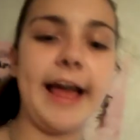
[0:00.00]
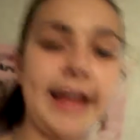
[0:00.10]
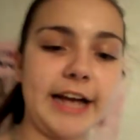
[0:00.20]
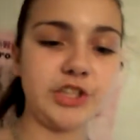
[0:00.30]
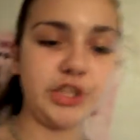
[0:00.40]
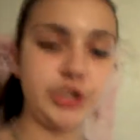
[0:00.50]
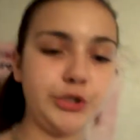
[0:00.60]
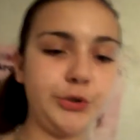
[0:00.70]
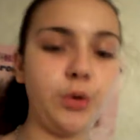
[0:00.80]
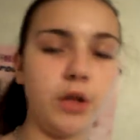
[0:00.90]
I actually
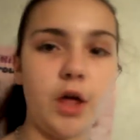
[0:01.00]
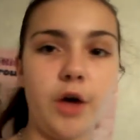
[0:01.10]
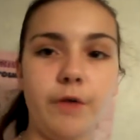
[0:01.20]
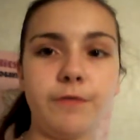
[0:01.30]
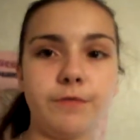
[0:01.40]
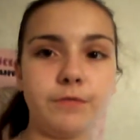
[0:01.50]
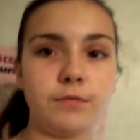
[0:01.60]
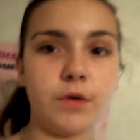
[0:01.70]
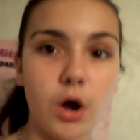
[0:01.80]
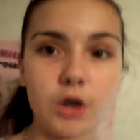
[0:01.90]
do love
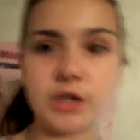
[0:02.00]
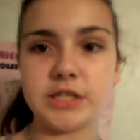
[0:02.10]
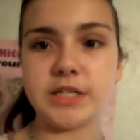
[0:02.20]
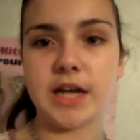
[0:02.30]
art.